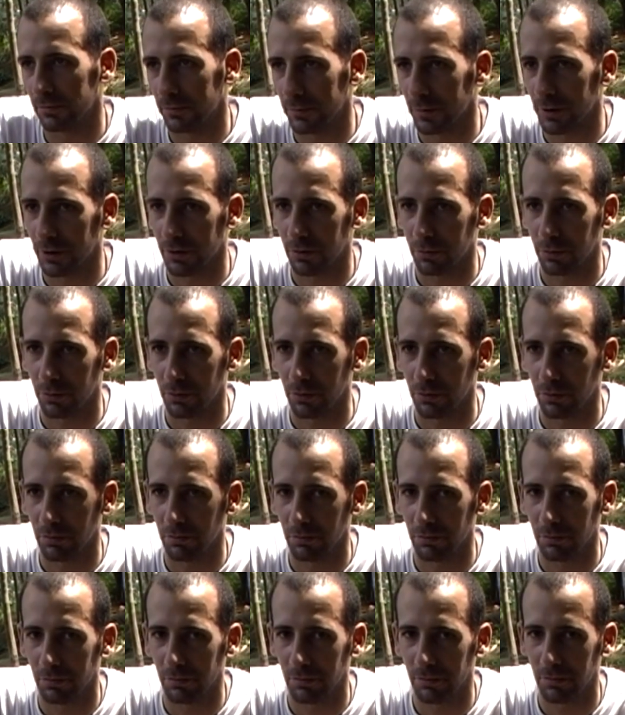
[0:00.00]
that was
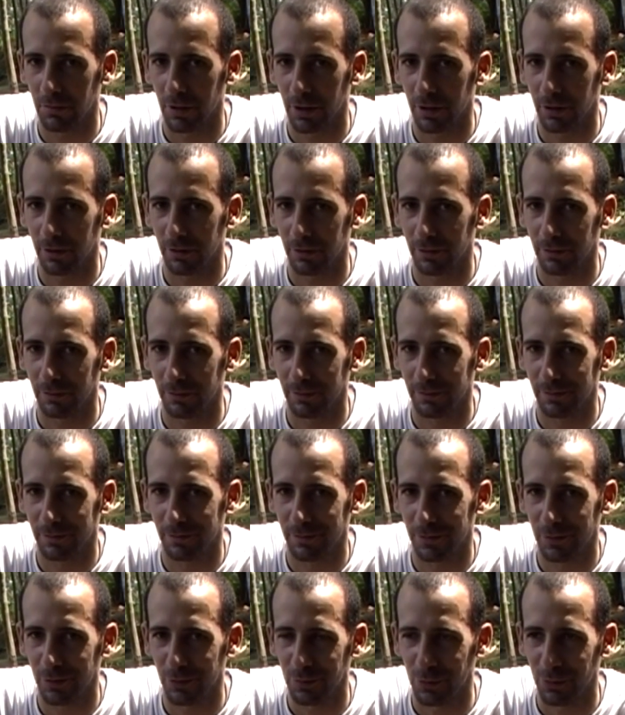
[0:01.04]
my
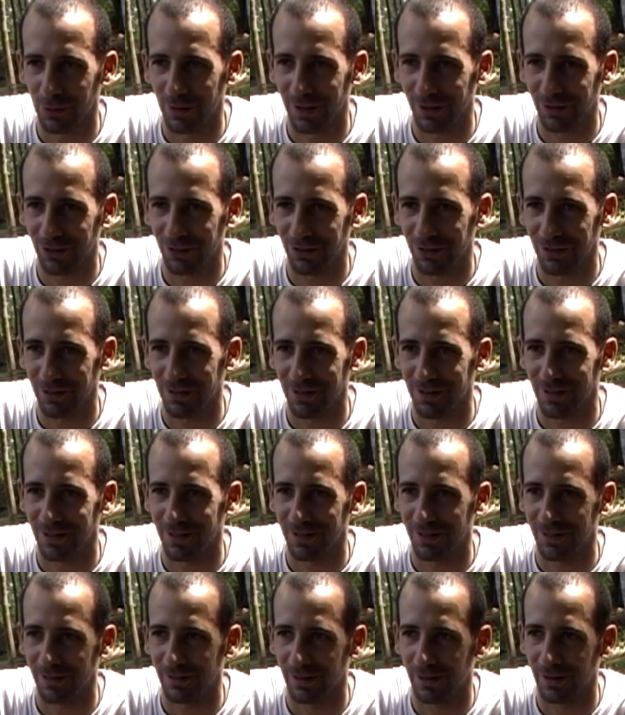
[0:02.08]
small action,
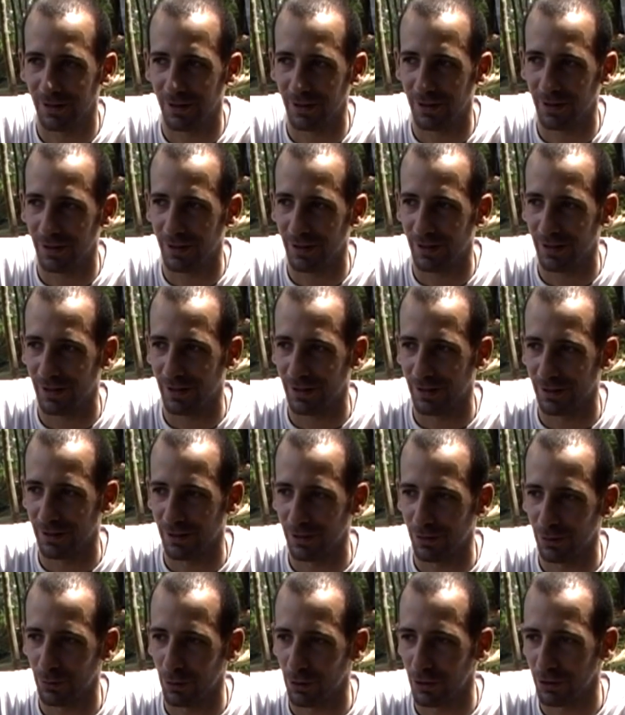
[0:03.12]
and
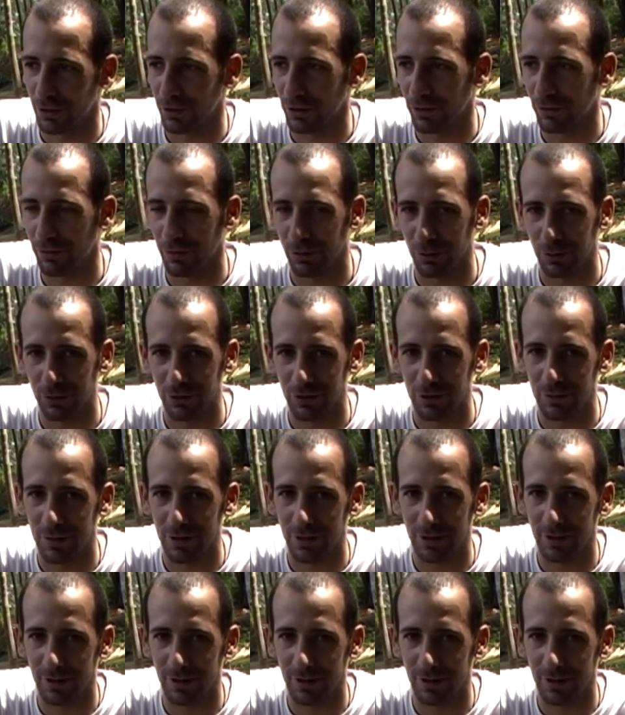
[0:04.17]
that's what I did for Tibet,